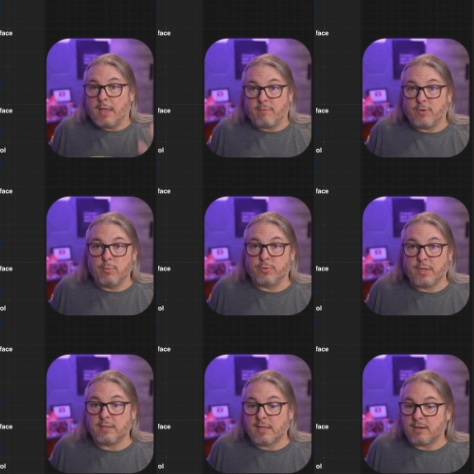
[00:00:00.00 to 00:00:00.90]
if you
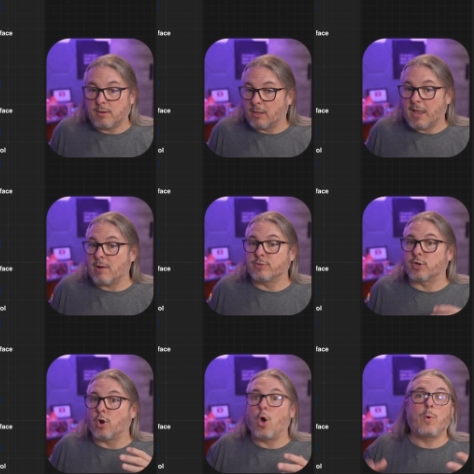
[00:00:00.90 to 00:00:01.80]
think that clouds
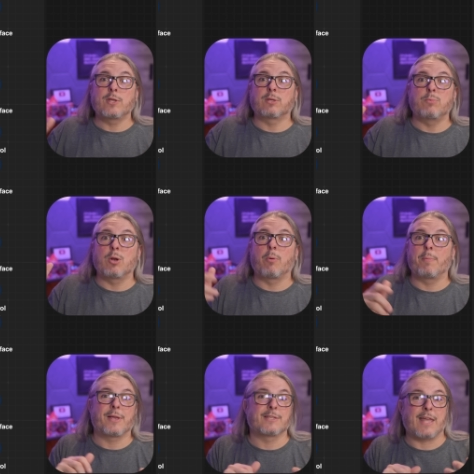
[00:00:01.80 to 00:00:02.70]
are always immutable
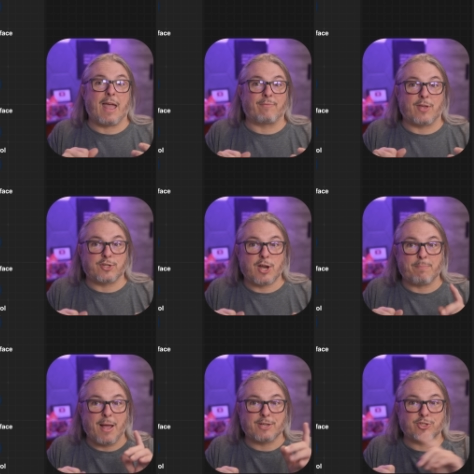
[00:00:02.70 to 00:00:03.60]
because they have that
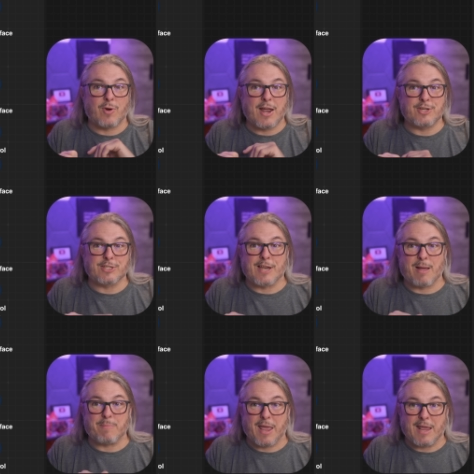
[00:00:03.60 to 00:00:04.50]
checkbox, try just
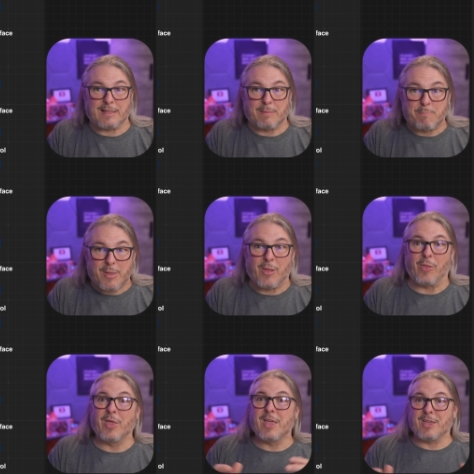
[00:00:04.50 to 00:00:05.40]
not paying the
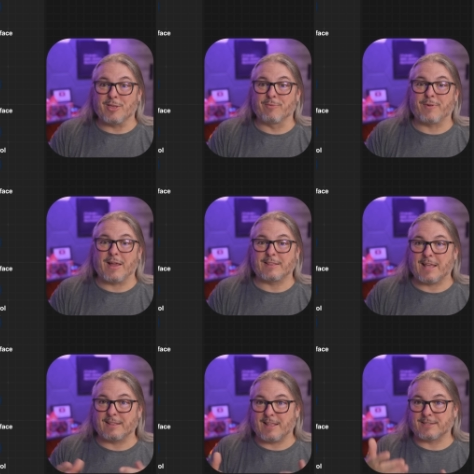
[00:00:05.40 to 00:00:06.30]
bill. You'll find
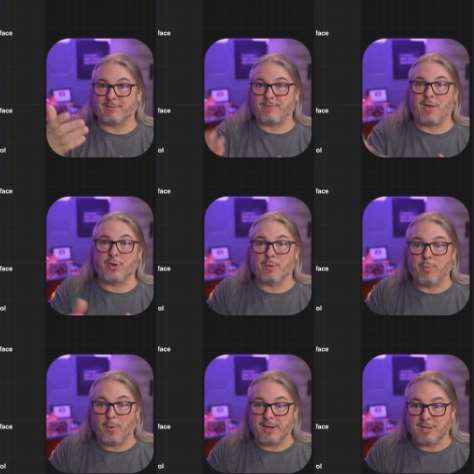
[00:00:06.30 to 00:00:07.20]
that that's a failure
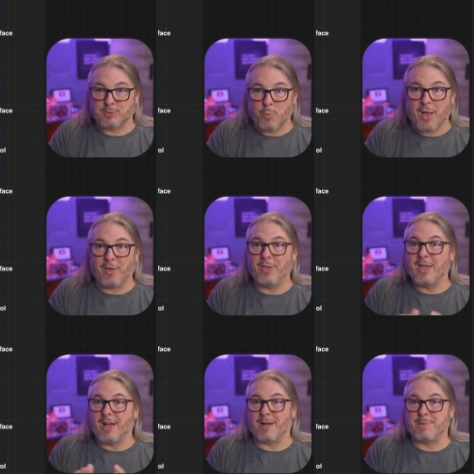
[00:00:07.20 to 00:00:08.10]
point as well.
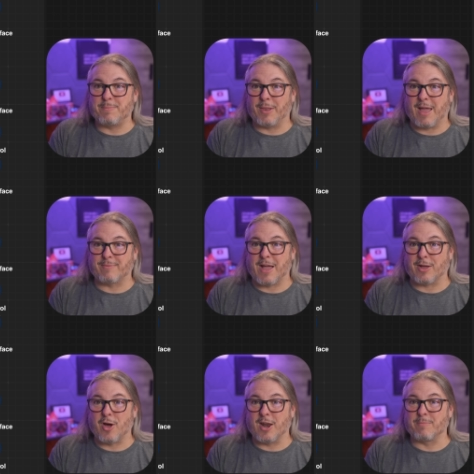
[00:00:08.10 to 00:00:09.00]
Uh, people have got
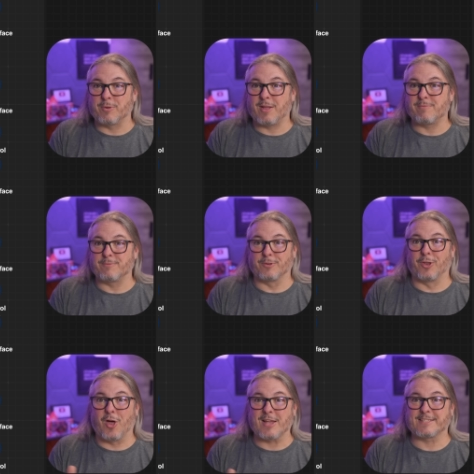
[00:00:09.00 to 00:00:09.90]
caught up where they've
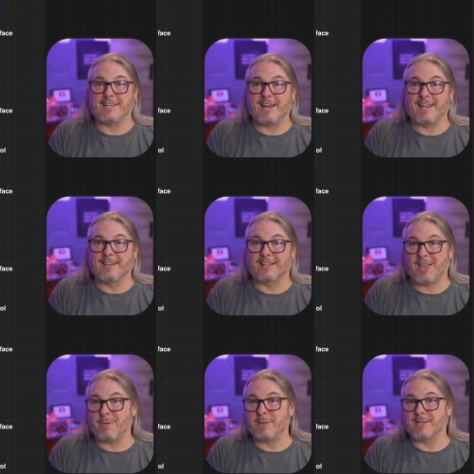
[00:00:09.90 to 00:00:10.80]
lost data in the
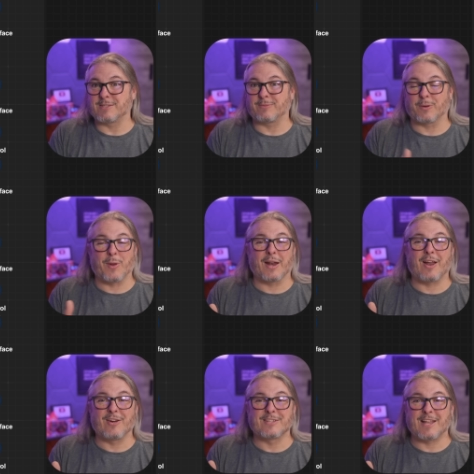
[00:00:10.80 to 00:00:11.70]
cloud because if the credit
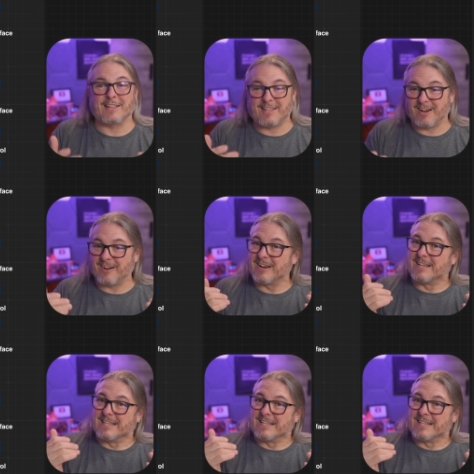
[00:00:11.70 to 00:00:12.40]
card's not there,